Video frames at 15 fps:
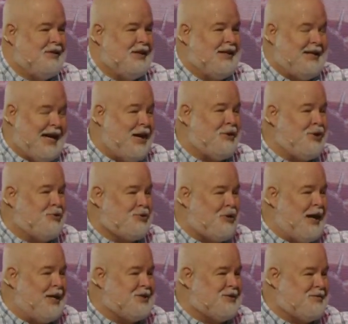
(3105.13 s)
and how do you
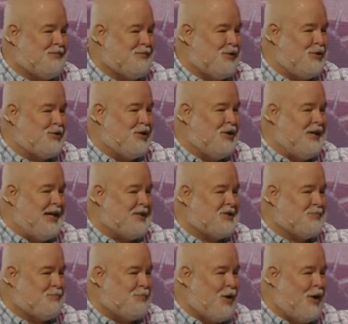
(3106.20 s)
transfer to the next
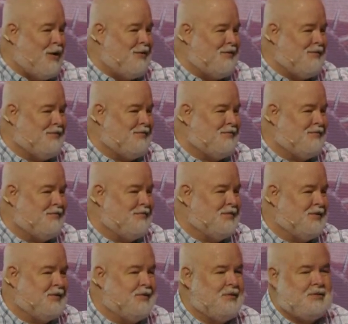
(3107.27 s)
part?
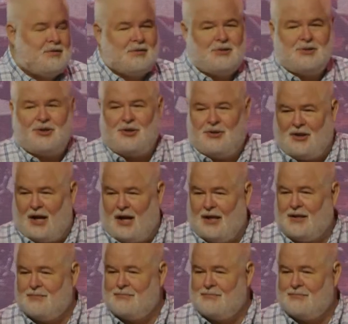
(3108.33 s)
You die.